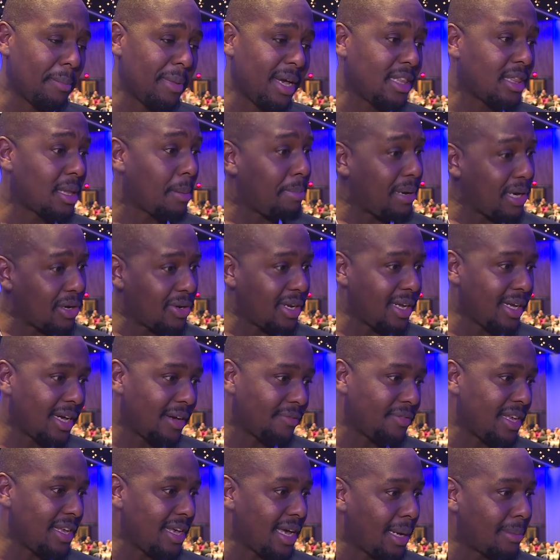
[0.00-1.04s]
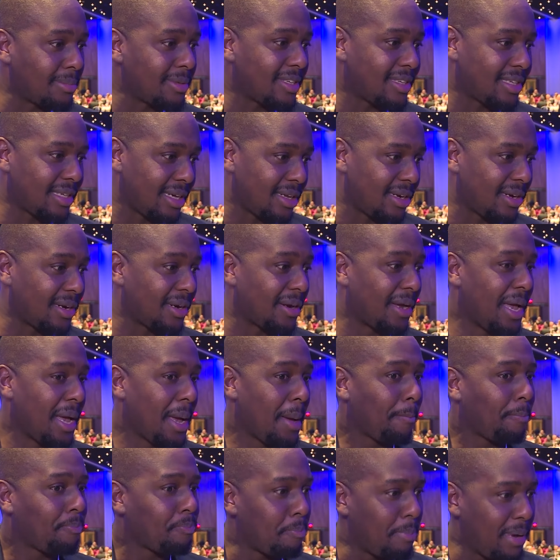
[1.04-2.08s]
In the building of the Yum Center,
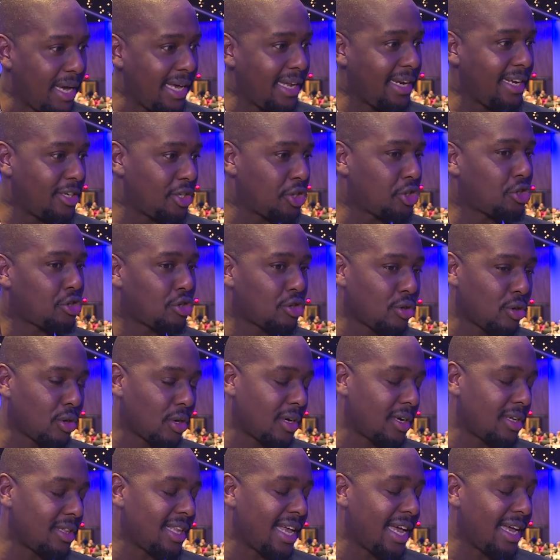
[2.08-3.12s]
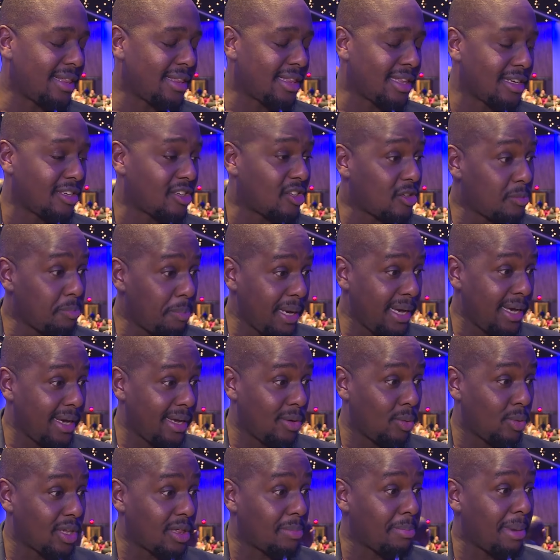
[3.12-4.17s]
Ben ensured that the
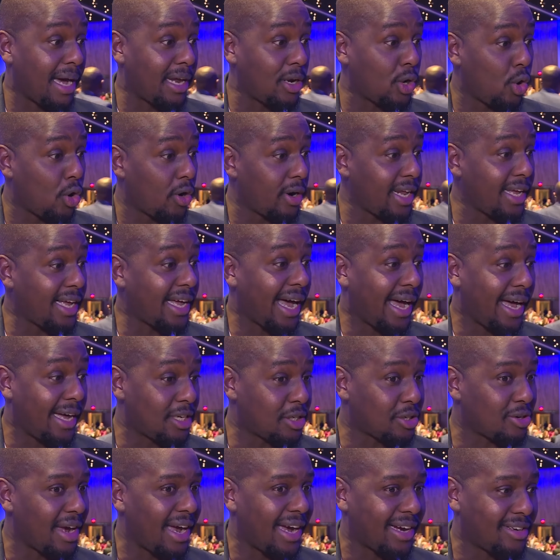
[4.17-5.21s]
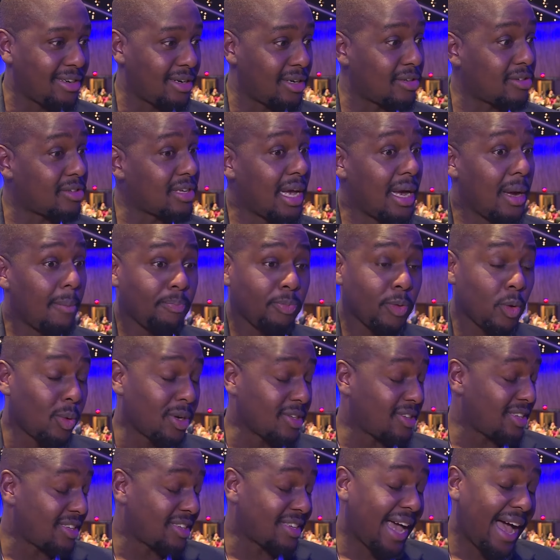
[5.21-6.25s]
spend with minority contractors
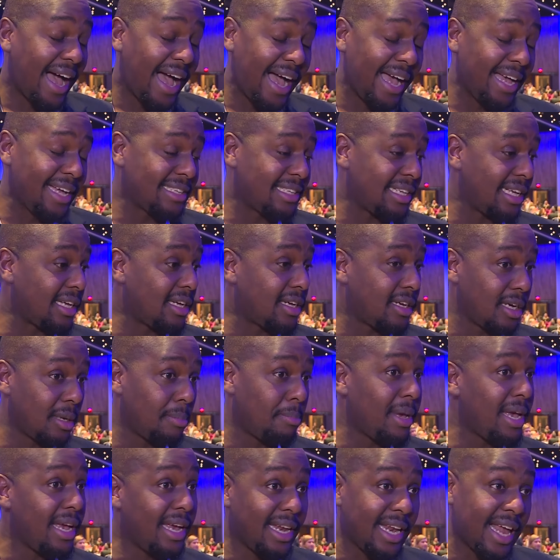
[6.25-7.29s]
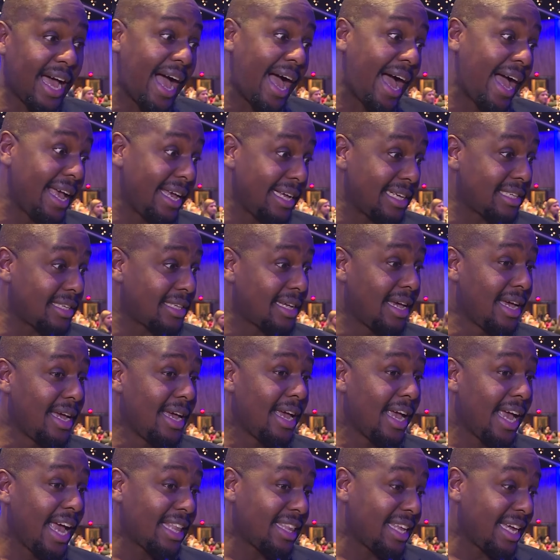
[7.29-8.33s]
was as high as it could be, and the highest
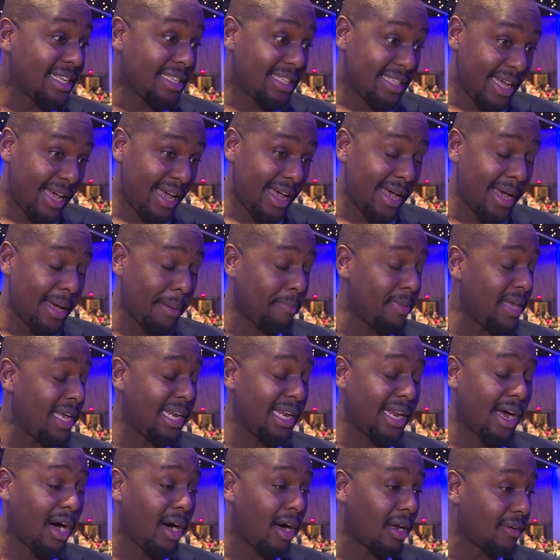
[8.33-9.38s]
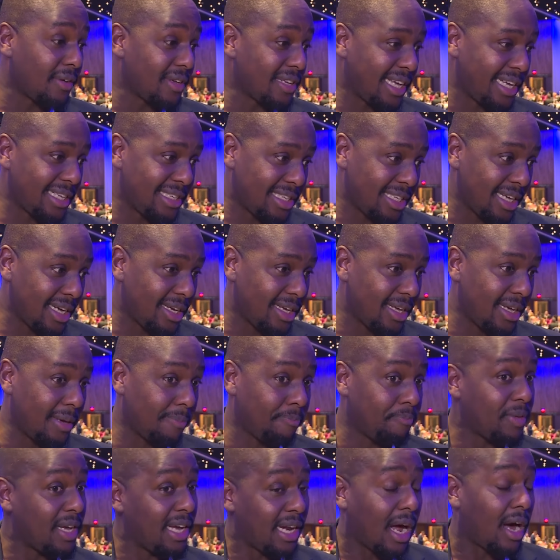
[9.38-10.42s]
at that time in all of Kentucky,
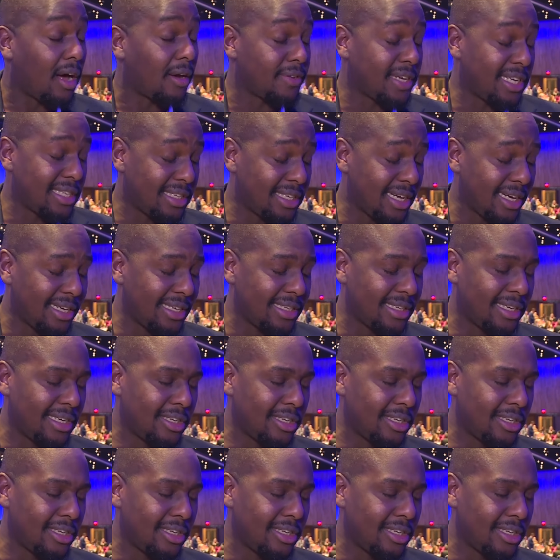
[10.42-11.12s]
in all of Kentucky's